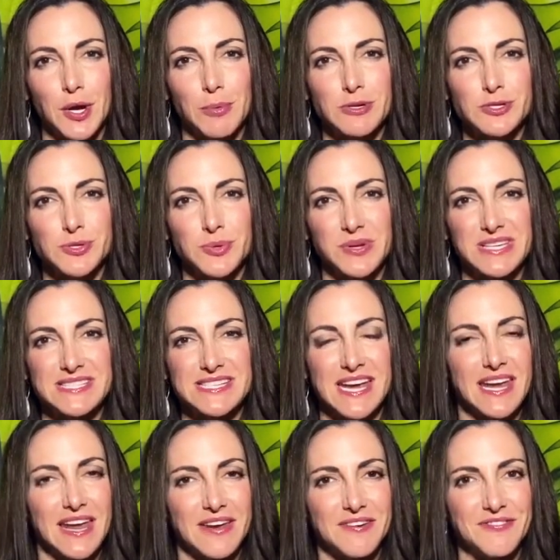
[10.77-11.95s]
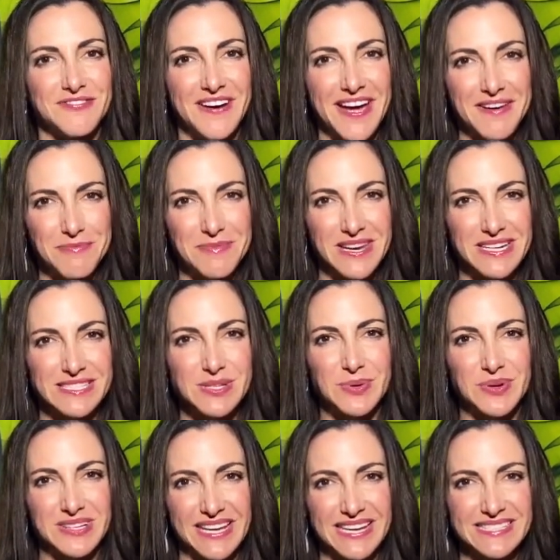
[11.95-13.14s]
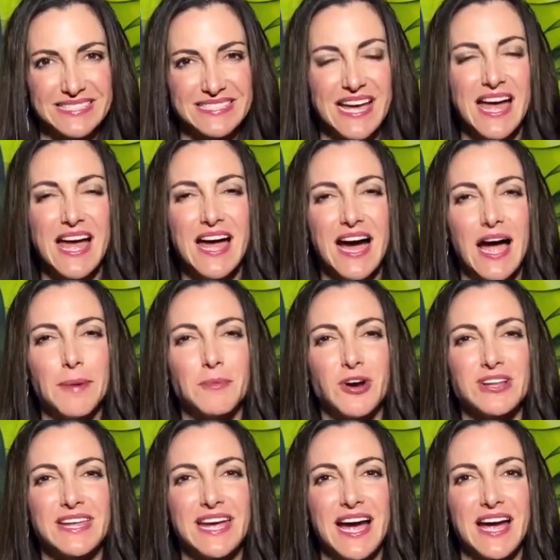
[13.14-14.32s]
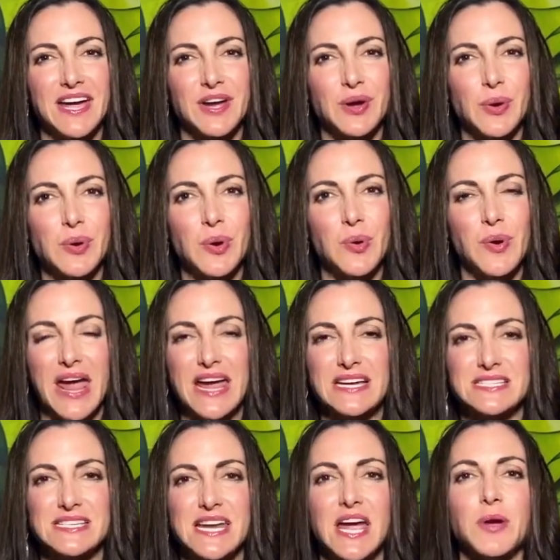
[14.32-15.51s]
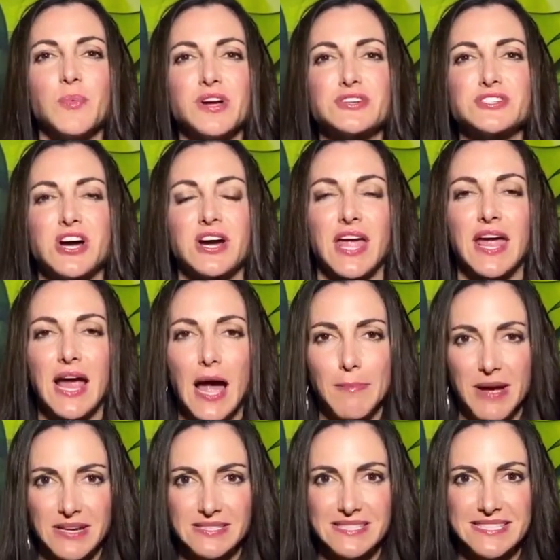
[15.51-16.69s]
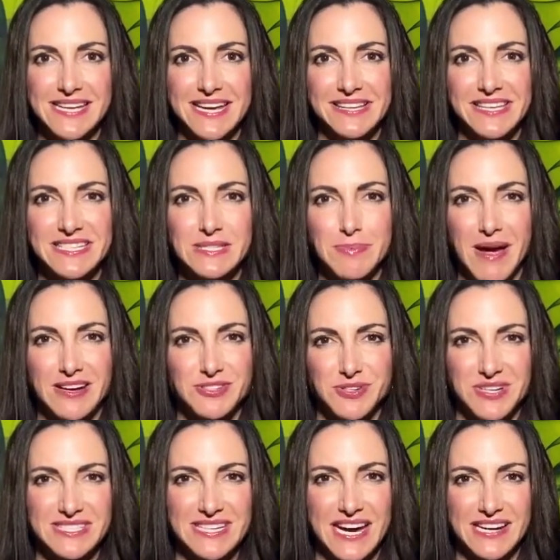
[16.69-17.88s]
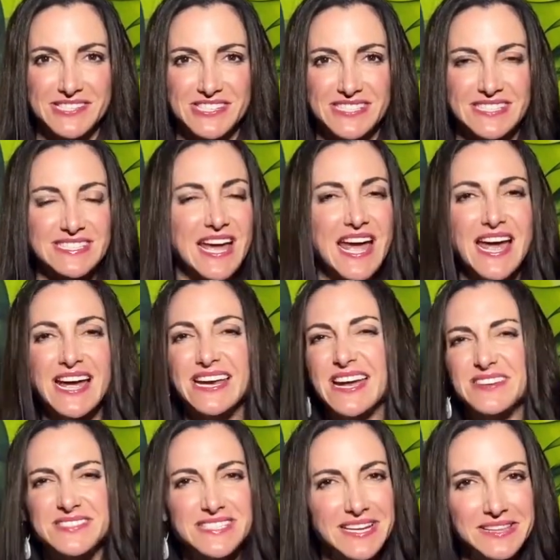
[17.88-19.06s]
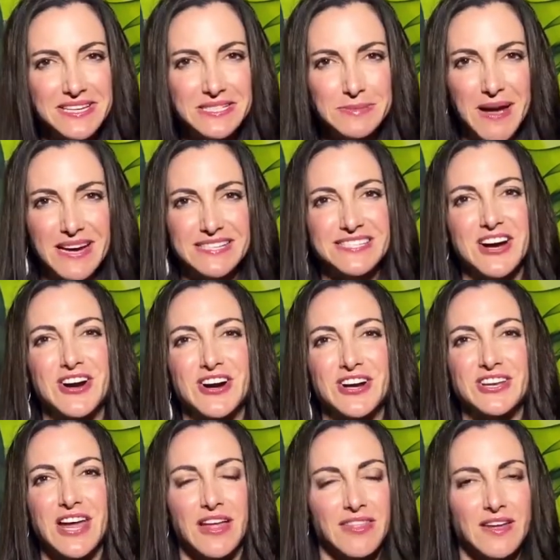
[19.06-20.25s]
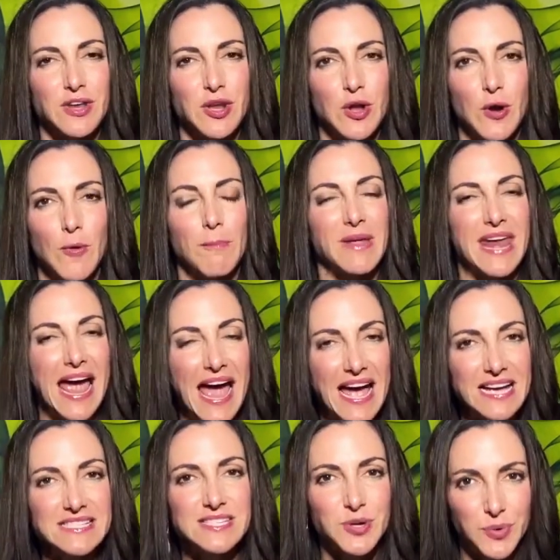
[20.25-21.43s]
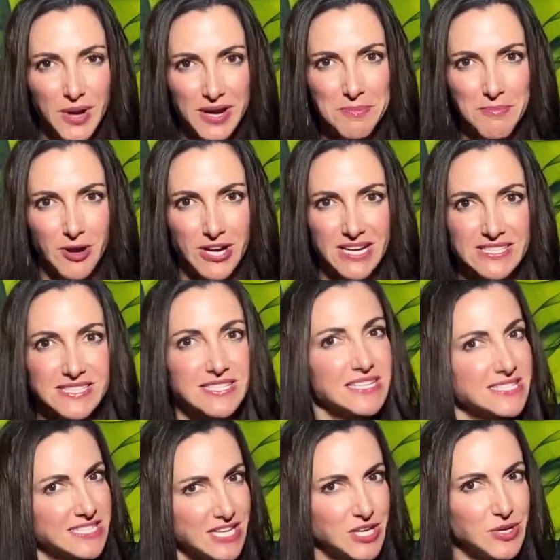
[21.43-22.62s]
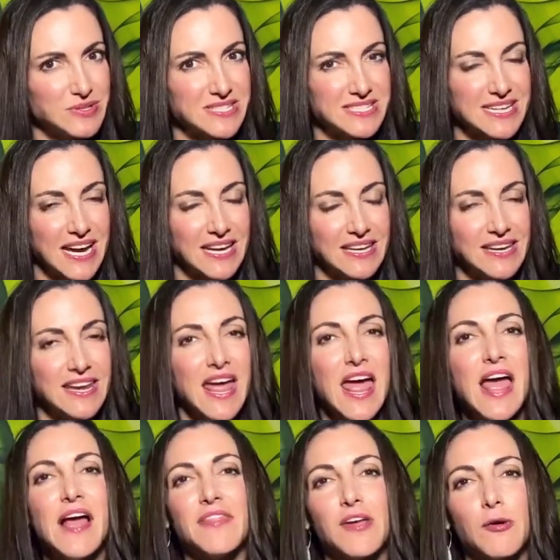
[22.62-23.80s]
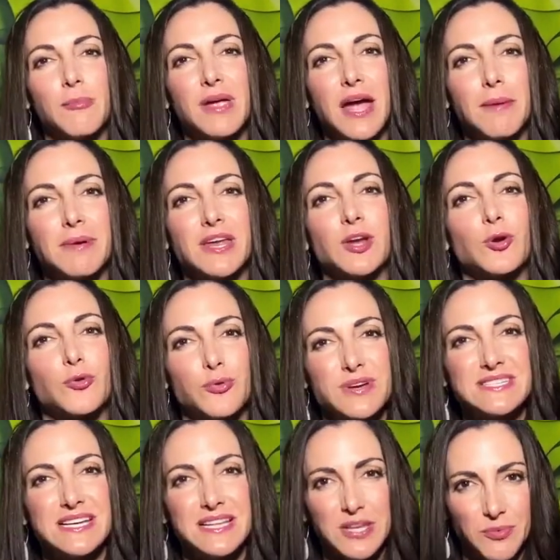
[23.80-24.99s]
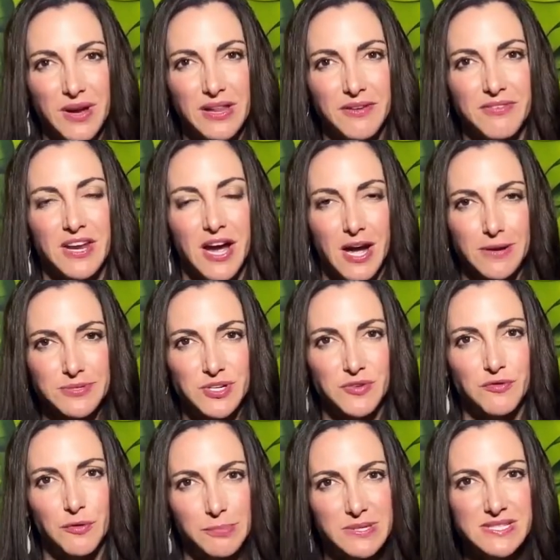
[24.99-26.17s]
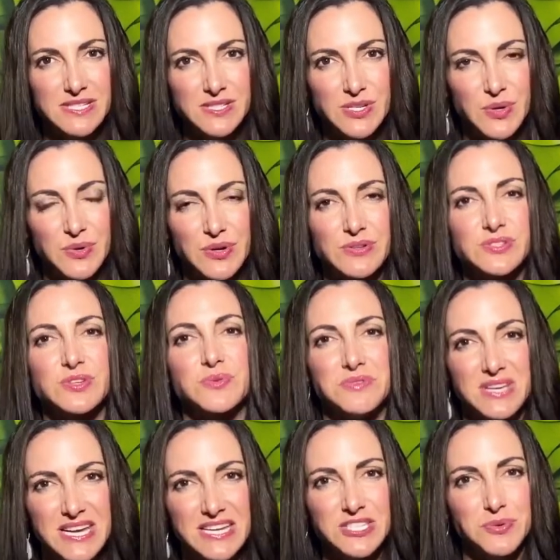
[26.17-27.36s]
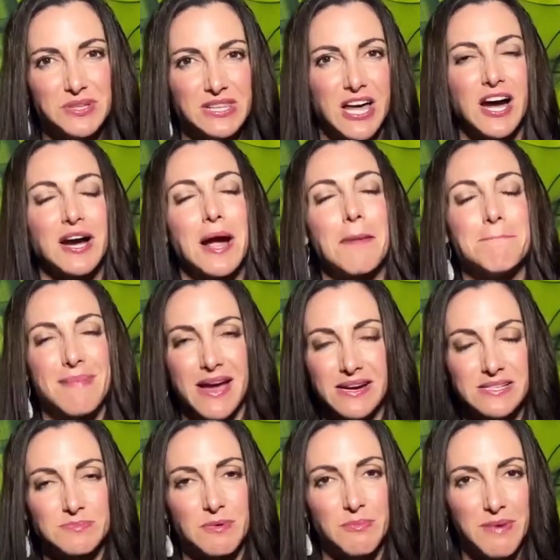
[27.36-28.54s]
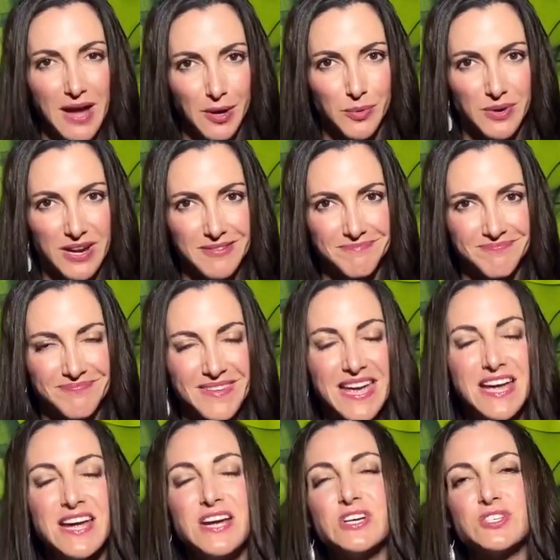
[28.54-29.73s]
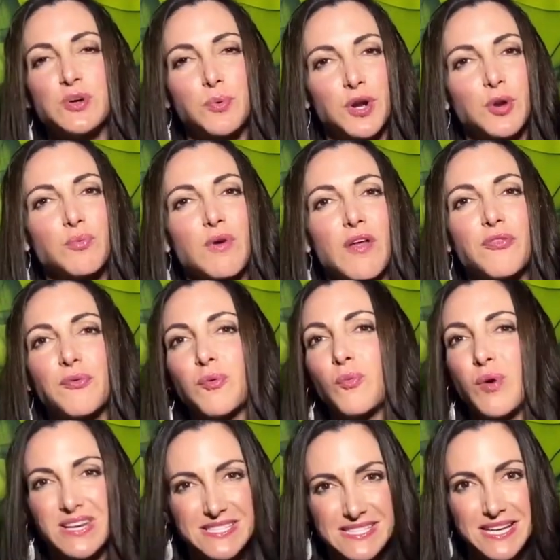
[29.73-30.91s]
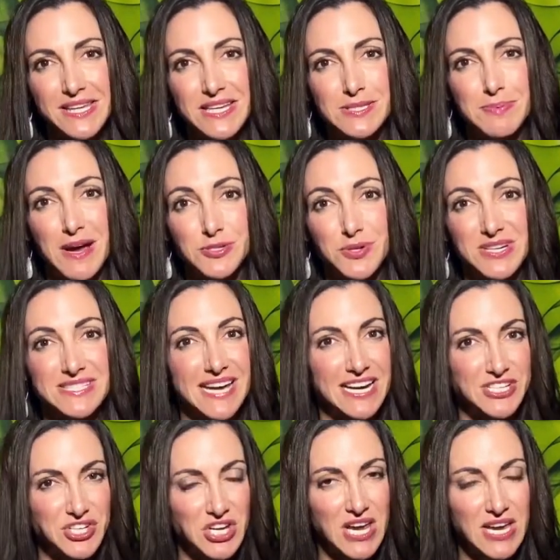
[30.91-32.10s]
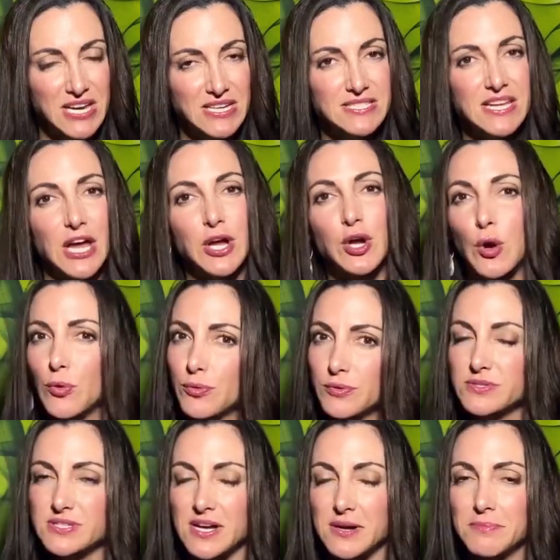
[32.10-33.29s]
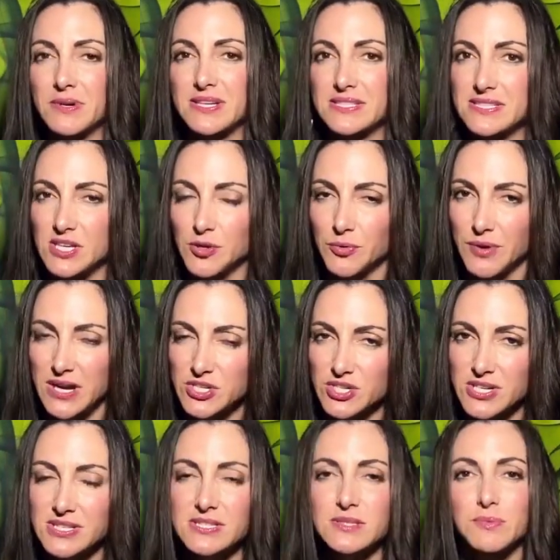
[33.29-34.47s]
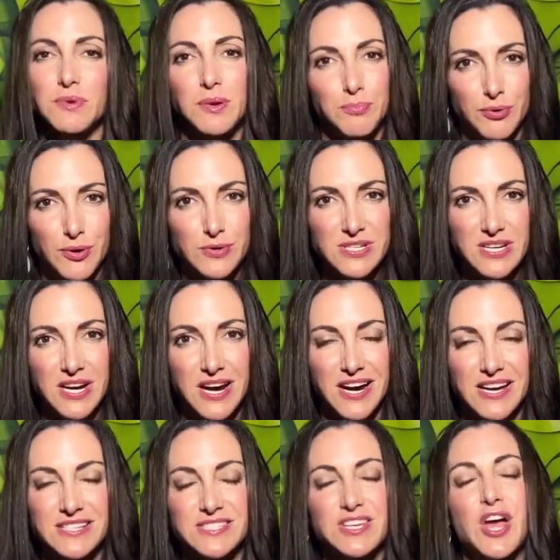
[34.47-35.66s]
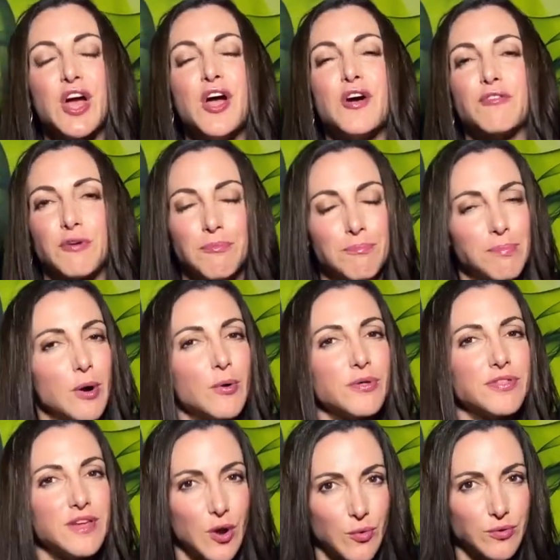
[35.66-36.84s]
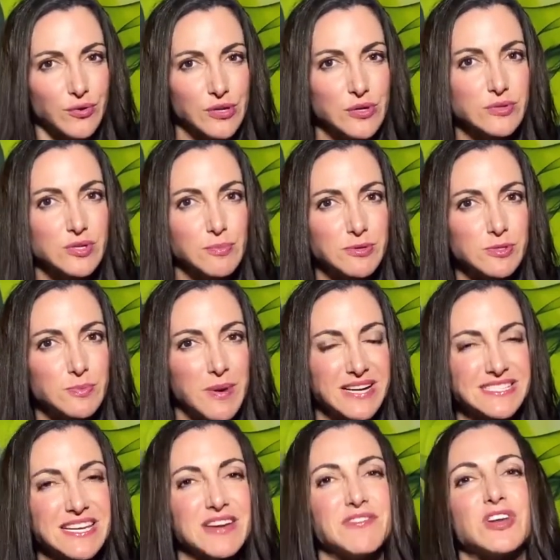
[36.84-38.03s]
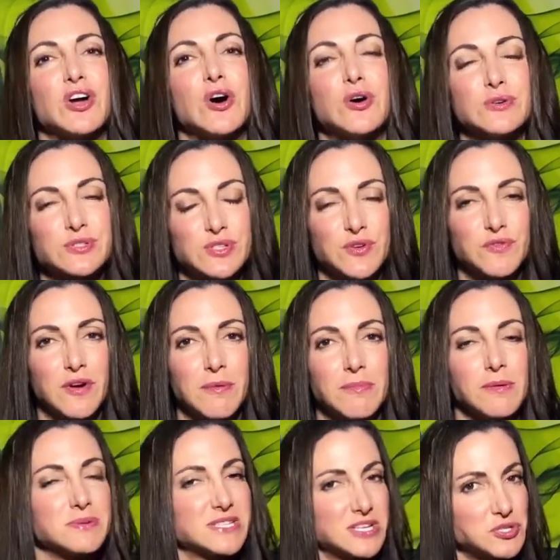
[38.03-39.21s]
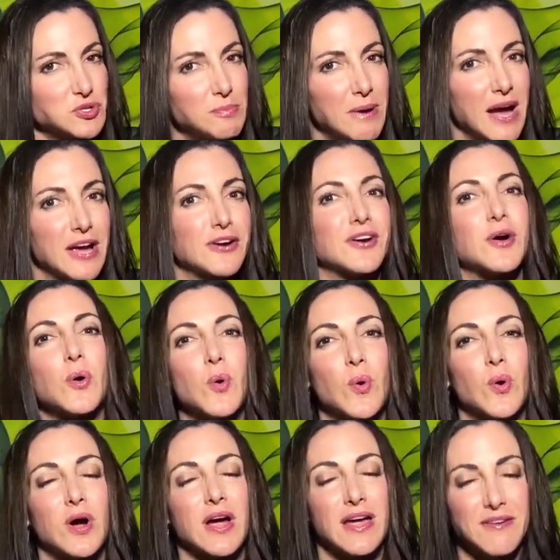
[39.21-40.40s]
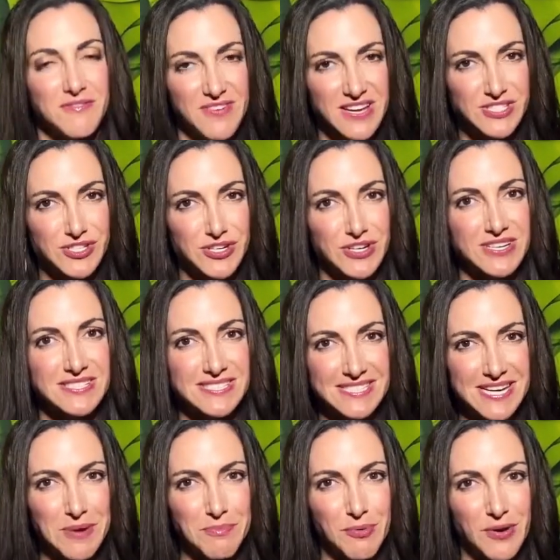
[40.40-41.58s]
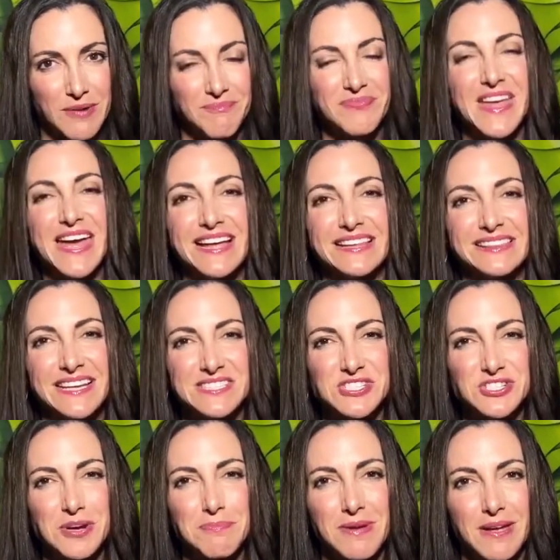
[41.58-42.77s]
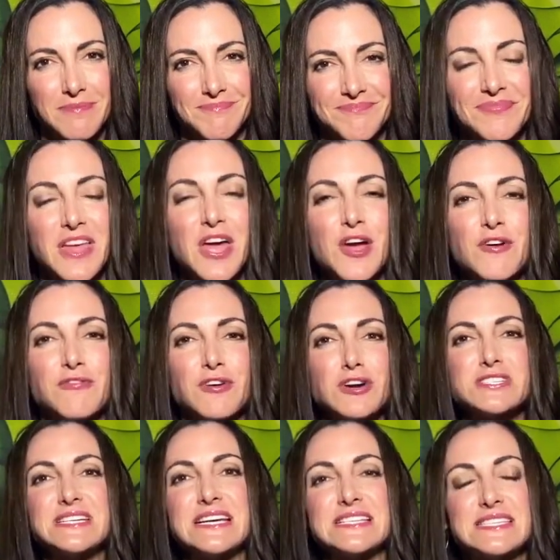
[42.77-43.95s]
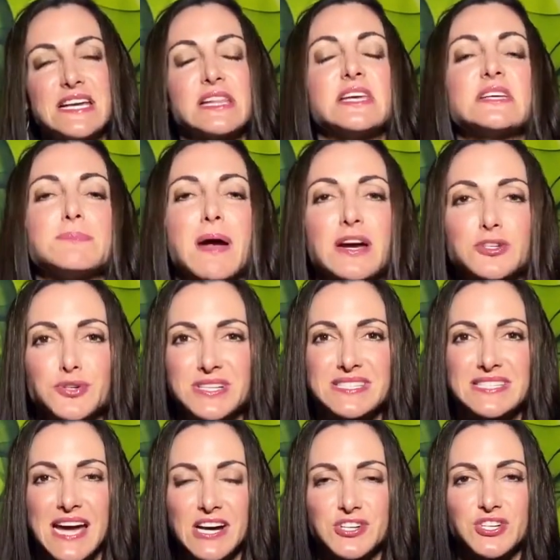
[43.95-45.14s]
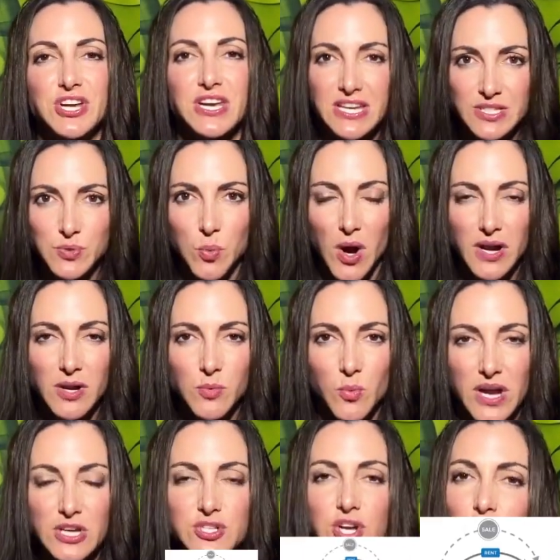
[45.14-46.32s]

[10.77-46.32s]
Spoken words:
in commercial real estate in 5 minutes or less. I'm Carly Iacono, and tonight we are talking about sale-leaseback transactions. Now, sale-leasebacks are nothing new, but as the credit markets continue to tighten, they're becoming an increasingly relevant option for business owners who need to unlock maximum equity. So we're going to run through what a sale-leaseback transaction is and go through some considerations and pros and cons from both the owner-user perspective and also from the potential buyer or investor standpoint. Let's jump in. First, a sale-leaseback transaction is one in which